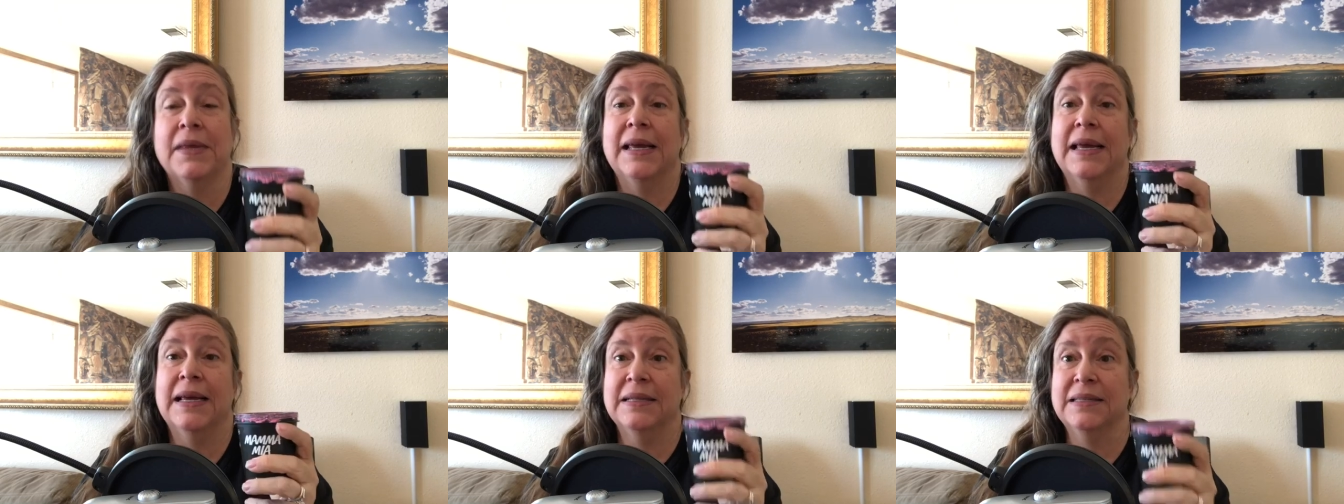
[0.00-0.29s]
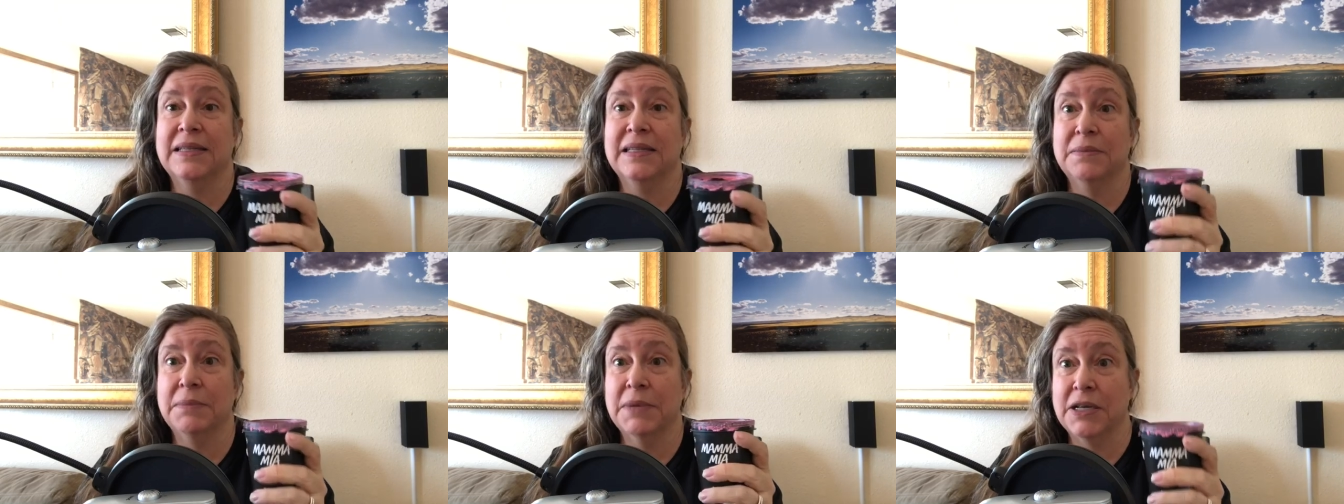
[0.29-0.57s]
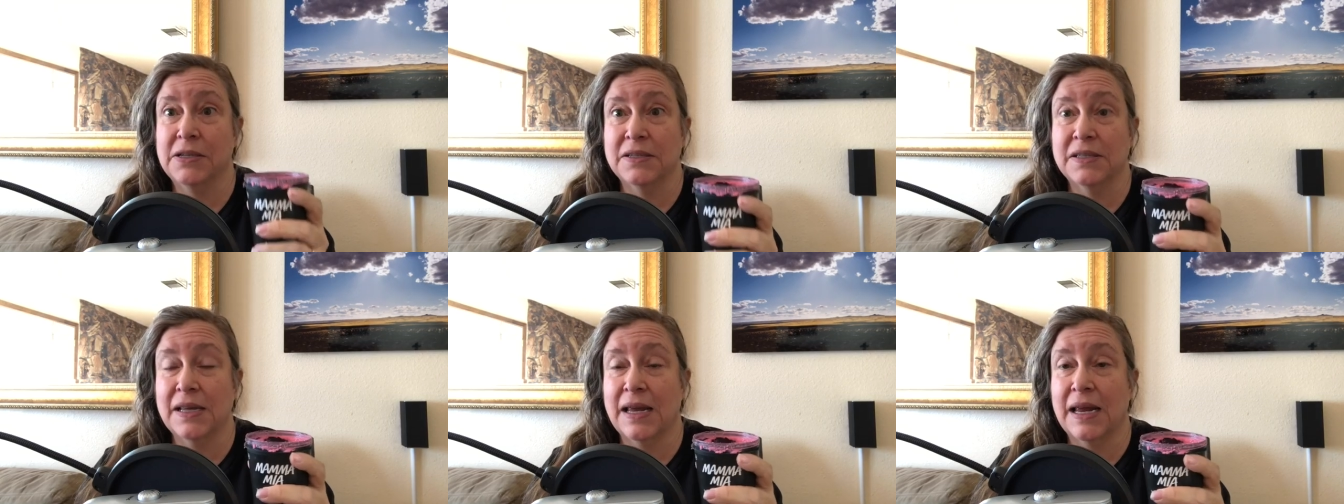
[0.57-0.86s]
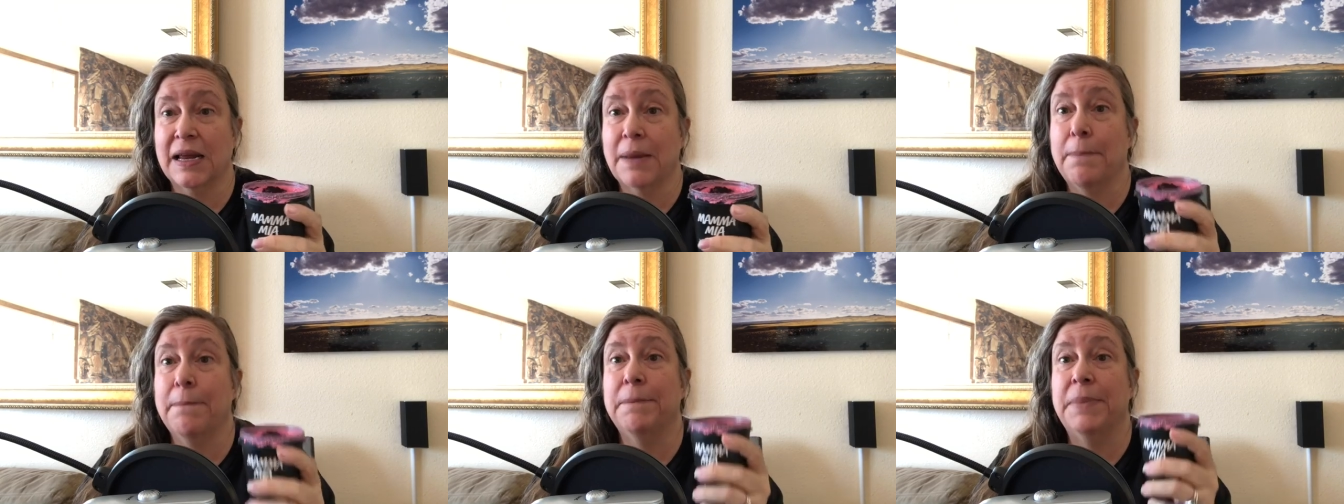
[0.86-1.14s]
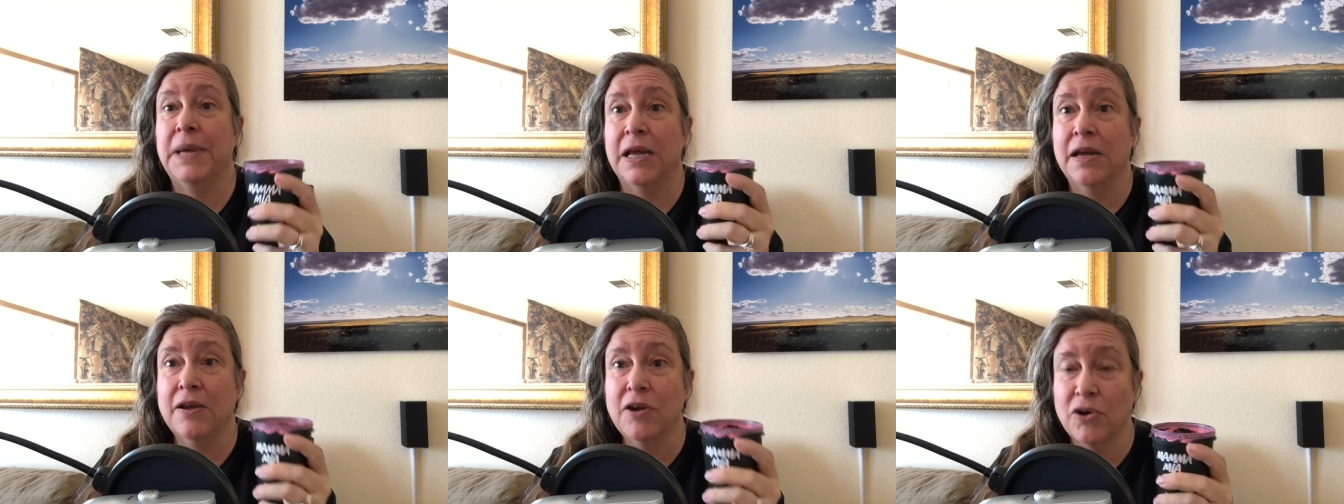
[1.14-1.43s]
It smells like
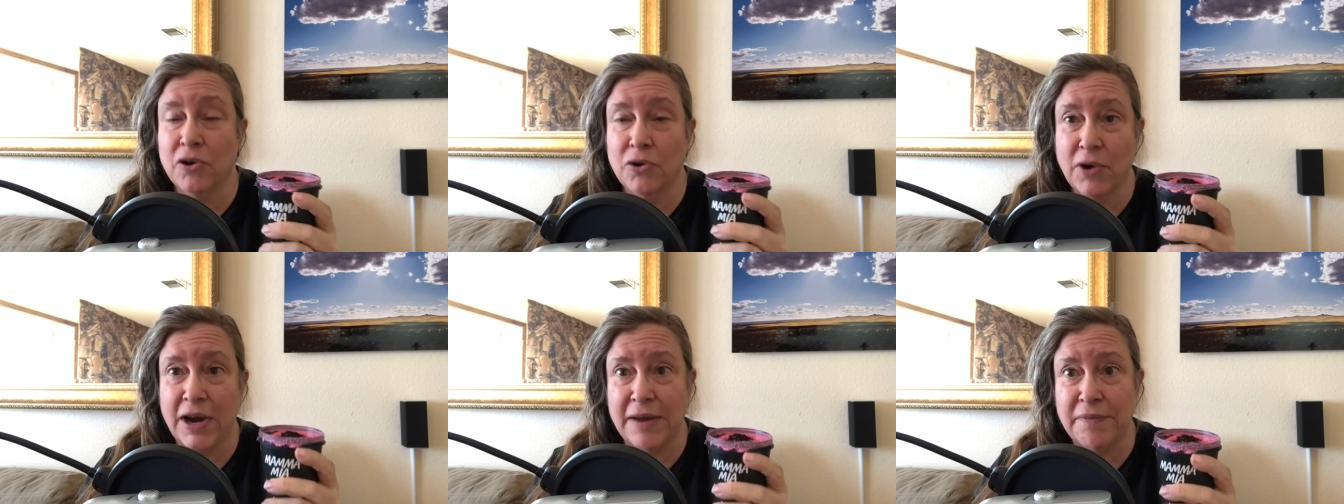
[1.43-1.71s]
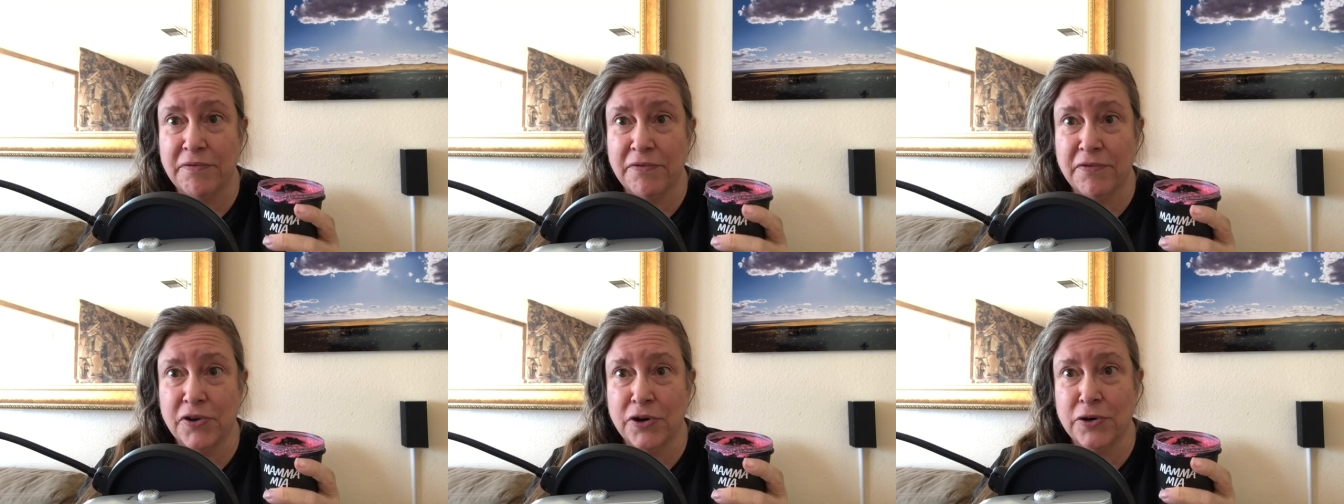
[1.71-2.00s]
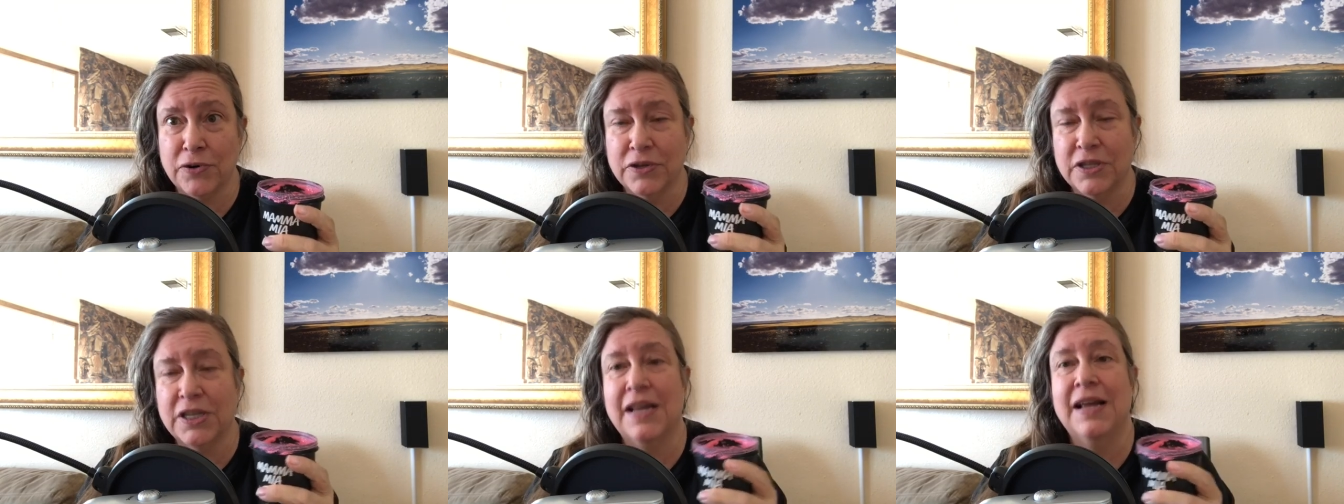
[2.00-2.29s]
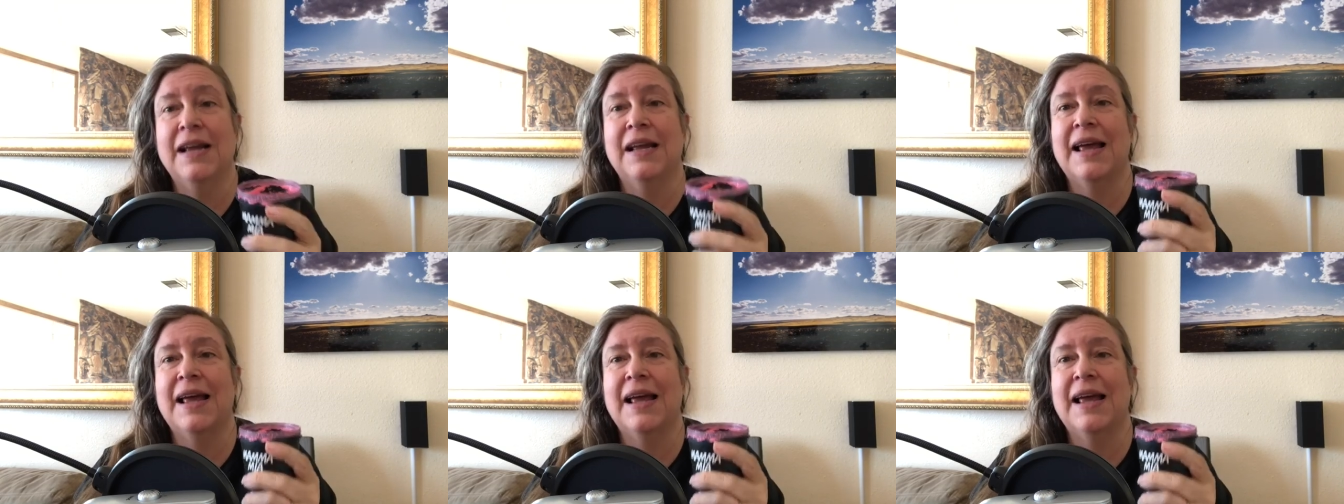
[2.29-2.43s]
pink grapefruit